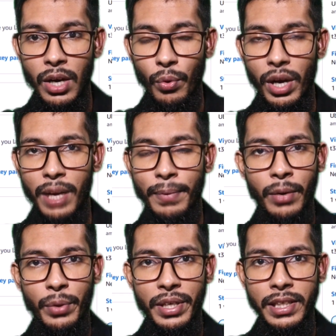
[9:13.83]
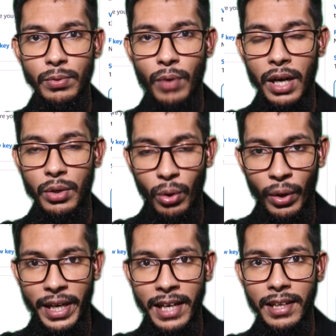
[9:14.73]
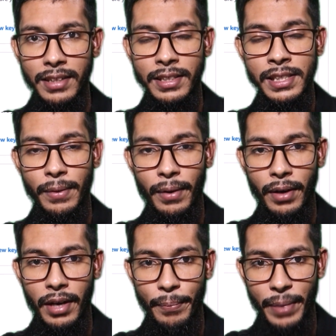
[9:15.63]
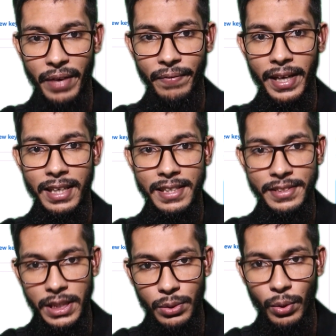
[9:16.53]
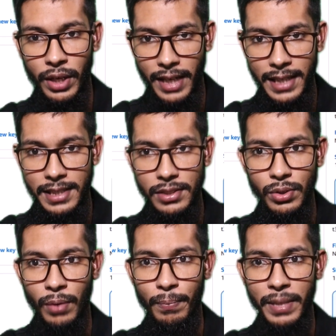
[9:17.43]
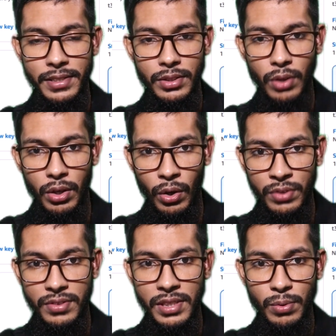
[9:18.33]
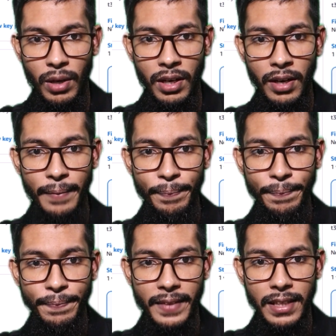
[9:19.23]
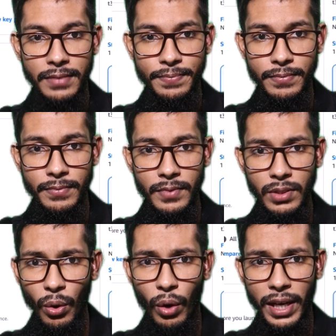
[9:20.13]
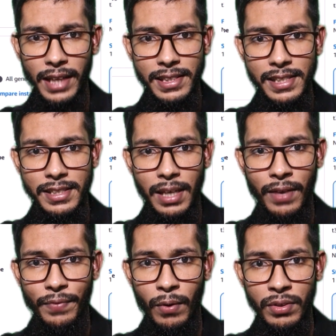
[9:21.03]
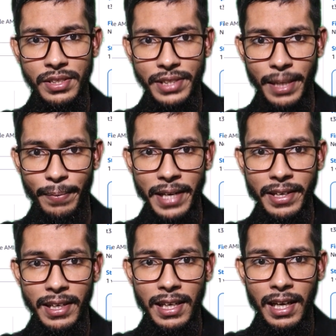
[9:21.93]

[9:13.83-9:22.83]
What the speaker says: Whenever we want to log in, this pm file is required, right? So please don't lose this one. Okay, this is our fourth step, right?